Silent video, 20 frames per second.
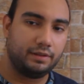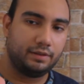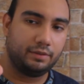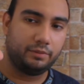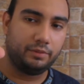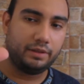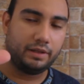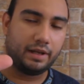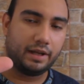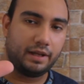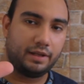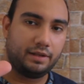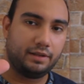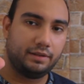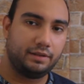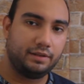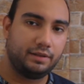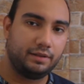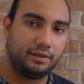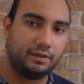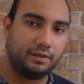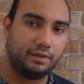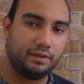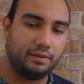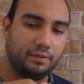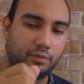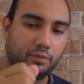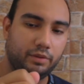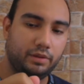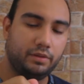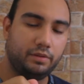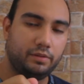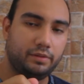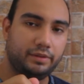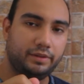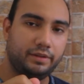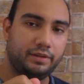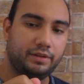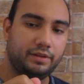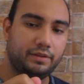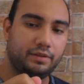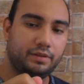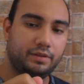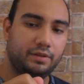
We hide it, we hold it.